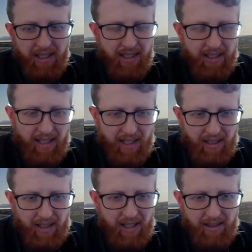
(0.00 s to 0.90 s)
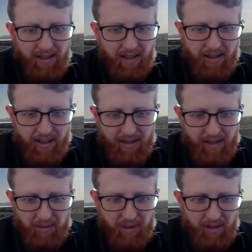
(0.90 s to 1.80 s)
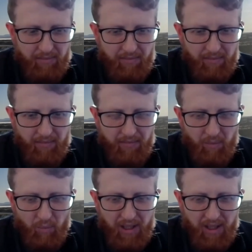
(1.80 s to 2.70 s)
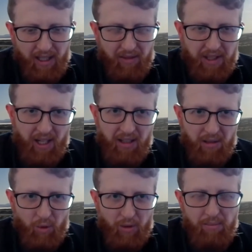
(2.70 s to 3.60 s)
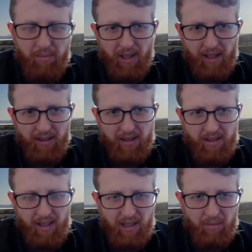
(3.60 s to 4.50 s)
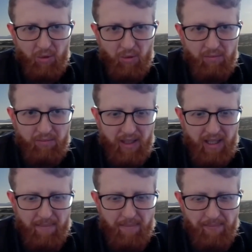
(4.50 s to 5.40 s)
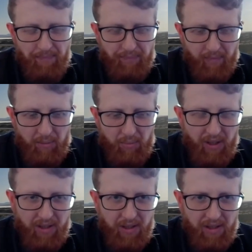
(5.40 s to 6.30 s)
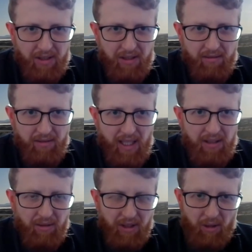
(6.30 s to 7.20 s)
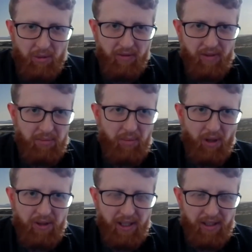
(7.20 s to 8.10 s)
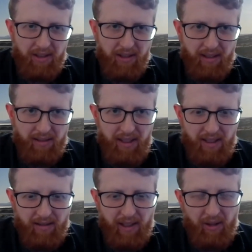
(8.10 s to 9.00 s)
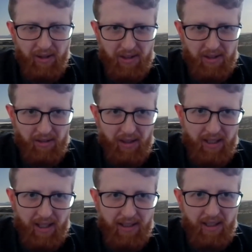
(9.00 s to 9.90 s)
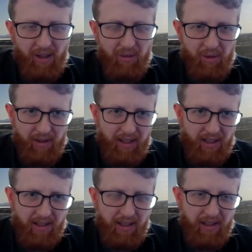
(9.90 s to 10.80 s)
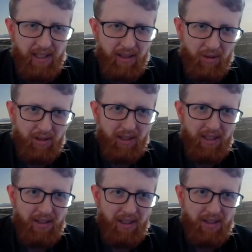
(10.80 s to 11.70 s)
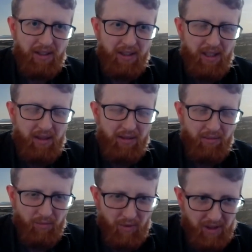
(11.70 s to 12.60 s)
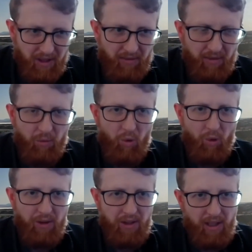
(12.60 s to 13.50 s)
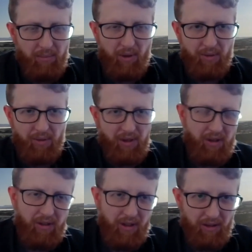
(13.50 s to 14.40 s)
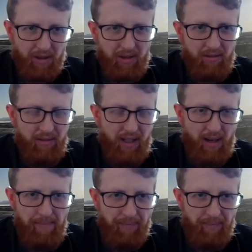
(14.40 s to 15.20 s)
uh, and and that's where we can have a tangible impact, a tangible um, presence as a result of these projects that they're not necessarily Cardano, but the Cardano network lets us receive rewards and put them to good use. Um,